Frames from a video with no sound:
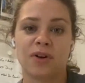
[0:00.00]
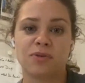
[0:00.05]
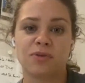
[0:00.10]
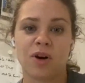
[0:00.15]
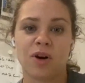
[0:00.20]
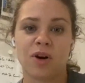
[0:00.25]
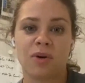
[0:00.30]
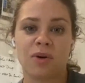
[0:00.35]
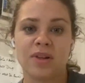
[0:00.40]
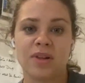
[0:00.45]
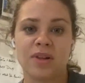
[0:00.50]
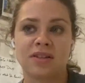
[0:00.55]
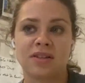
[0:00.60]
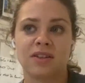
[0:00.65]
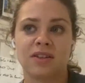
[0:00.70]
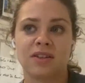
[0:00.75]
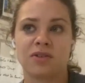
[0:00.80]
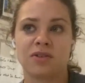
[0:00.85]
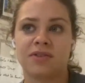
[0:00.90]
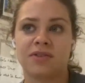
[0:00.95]
those moments
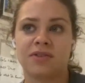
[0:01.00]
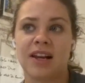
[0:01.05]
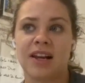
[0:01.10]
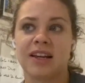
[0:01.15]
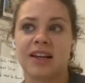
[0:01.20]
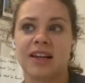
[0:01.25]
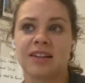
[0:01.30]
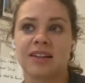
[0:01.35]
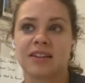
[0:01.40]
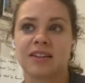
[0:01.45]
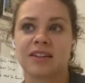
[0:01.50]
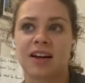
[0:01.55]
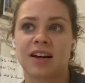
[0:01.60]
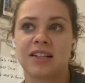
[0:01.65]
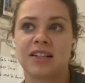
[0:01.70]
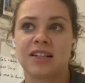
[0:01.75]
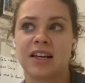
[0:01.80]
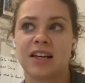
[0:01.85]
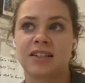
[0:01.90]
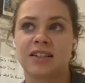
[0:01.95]
and those feelings, and
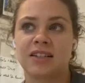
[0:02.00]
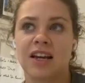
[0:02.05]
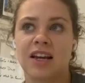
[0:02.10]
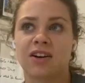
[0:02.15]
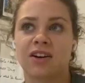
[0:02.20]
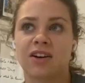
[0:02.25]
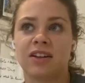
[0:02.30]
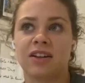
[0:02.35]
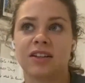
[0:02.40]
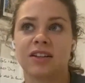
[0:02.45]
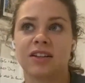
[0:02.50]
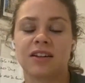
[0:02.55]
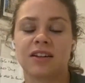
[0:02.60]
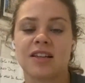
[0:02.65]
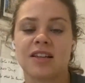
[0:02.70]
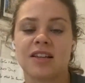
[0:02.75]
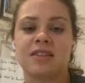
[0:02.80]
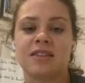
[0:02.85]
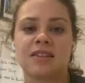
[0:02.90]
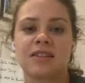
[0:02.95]
kind of take all the
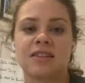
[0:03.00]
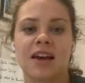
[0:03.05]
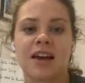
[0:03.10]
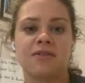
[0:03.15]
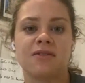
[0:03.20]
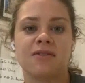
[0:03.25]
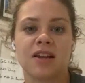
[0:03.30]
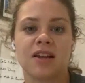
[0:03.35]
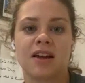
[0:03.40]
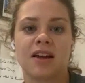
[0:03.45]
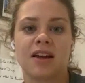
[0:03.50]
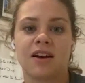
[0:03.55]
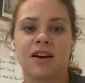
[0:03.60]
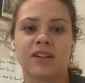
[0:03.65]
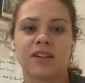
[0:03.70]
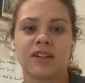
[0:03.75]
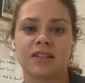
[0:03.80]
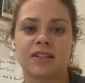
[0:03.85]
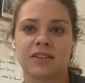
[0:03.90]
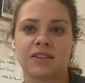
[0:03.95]
sights and the sounds in
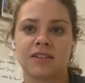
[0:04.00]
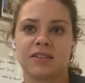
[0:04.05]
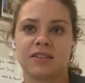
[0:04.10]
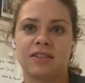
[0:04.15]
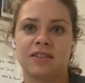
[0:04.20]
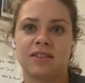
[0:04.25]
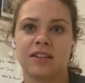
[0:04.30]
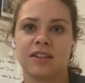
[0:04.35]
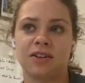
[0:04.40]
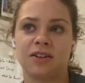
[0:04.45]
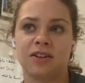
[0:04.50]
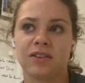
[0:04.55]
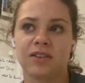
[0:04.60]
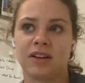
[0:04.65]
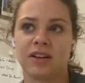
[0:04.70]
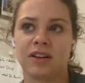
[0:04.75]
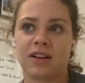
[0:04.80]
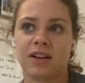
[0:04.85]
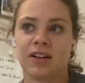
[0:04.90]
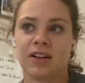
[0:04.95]
of it, because
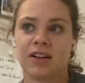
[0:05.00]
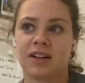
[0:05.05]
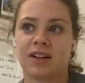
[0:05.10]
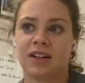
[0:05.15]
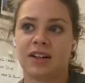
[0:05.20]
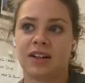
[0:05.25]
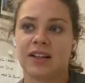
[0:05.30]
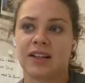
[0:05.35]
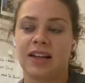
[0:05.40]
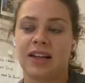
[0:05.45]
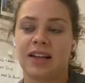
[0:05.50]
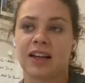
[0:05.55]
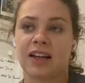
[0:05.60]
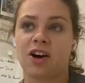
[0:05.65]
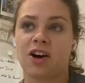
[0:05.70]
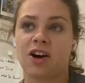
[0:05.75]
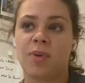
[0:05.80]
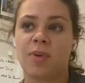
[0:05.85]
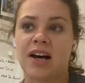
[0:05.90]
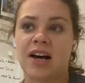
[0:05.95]
it can
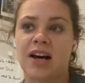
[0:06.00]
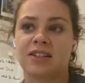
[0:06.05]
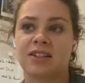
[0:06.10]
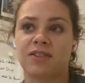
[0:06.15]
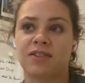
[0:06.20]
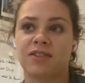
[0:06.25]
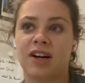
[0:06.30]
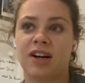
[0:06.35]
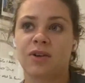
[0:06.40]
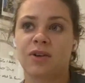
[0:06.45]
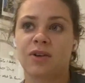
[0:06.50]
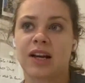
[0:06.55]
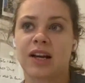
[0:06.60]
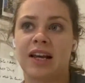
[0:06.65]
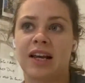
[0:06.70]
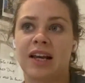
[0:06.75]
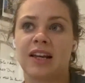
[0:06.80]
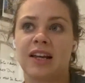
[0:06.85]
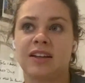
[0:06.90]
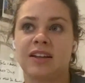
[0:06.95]
go past you very
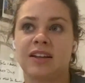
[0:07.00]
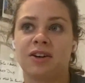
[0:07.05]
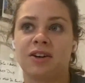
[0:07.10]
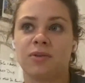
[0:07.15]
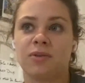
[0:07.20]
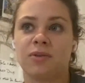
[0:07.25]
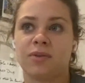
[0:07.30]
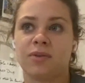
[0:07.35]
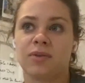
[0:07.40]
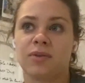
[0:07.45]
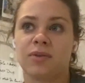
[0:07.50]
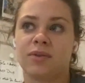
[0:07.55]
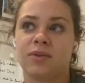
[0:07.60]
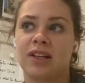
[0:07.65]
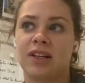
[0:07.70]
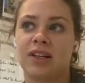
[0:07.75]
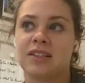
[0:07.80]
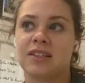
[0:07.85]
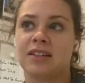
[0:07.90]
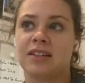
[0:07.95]
quickly, and
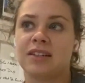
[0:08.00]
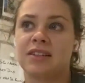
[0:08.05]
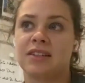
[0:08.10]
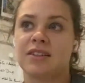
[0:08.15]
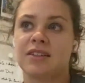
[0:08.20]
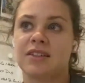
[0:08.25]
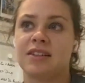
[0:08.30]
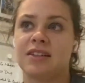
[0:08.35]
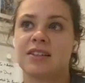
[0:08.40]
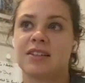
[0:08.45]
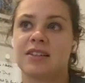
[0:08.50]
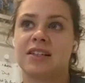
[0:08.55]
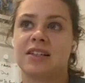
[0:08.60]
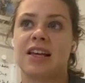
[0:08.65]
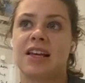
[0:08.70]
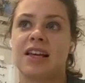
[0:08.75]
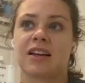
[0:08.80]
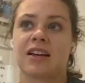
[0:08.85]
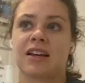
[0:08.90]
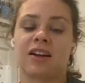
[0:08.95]
it's a
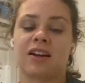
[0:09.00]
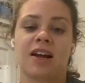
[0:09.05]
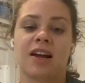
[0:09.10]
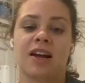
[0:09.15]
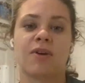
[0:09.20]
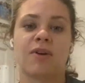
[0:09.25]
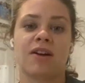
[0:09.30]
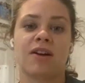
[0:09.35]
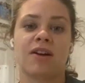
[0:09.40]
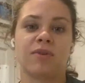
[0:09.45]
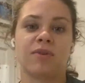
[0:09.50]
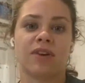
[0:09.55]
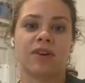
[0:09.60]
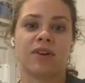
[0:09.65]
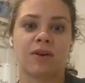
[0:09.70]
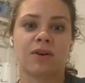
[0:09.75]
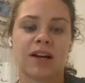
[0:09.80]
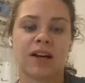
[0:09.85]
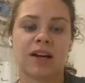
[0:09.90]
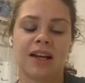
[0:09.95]
day that can get away from you
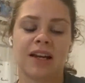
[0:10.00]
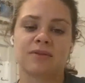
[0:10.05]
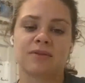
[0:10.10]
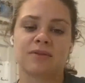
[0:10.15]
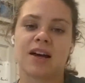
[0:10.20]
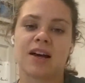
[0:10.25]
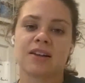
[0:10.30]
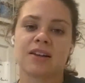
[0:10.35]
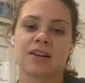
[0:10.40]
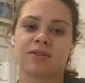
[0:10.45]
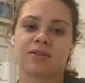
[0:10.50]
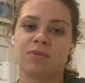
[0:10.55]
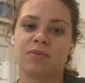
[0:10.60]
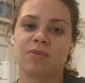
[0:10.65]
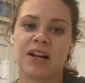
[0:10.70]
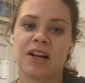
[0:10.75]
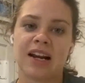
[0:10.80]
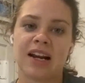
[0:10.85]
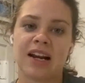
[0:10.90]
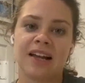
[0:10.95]
very quickly as well. So I'm
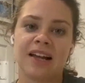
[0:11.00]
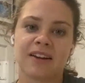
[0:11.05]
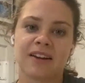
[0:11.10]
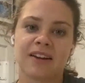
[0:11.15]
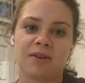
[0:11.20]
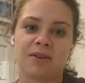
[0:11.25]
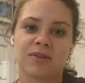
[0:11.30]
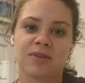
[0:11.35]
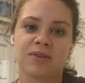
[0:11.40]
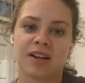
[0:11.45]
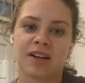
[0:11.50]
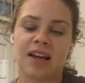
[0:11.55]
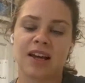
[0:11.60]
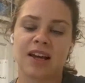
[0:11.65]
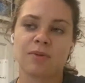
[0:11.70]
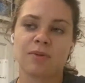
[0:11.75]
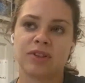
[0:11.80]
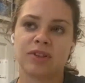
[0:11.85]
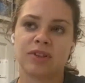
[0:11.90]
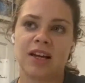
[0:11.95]
really glad that I was kind of
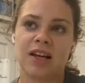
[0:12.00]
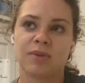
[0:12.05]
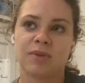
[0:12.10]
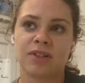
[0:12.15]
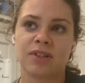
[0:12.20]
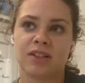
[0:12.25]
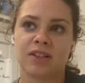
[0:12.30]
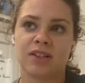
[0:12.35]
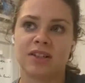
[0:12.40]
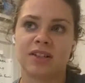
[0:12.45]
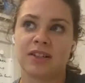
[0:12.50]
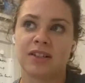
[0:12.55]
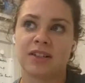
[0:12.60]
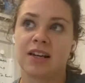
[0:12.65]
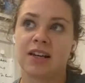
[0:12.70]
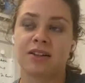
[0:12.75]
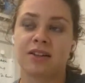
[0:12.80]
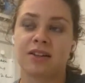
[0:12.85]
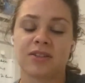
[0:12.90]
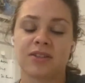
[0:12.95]
able to
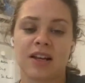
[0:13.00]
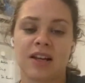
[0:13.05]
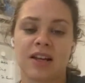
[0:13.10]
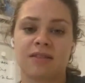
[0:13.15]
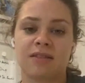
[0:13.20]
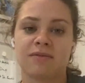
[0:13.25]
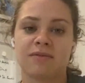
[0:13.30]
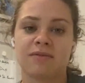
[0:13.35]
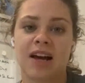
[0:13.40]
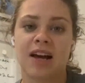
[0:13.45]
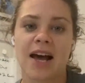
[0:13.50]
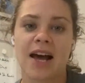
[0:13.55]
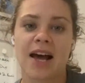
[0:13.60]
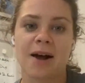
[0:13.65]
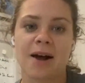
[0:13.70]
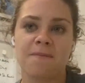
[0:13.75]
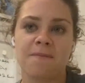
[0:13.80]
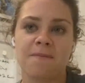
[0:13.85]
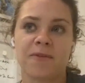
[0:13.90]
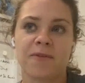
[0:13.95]
take those in
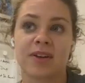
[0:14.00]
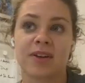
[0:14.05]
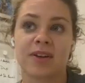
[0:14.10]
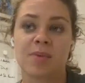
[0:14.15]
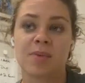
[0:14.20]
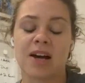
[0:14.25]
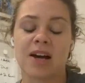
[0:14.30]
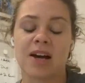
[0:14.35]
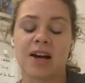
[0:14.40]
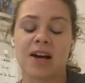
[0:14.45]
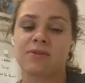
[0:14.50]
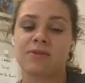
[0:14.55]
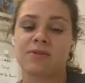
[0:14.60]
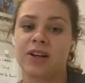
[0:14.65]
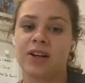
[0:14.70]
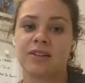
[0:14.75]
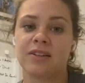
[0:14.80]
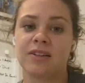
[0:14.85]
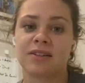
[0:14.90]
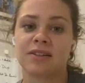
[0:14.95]
for the past
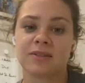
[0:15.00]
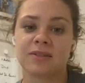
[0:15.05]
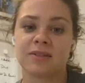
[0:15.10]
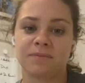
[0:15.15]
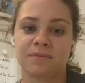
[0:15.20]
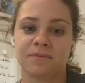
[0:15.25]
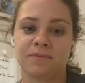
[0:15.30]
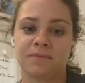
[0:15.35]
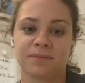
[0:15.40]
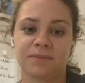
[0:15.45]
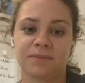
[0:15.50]
few years.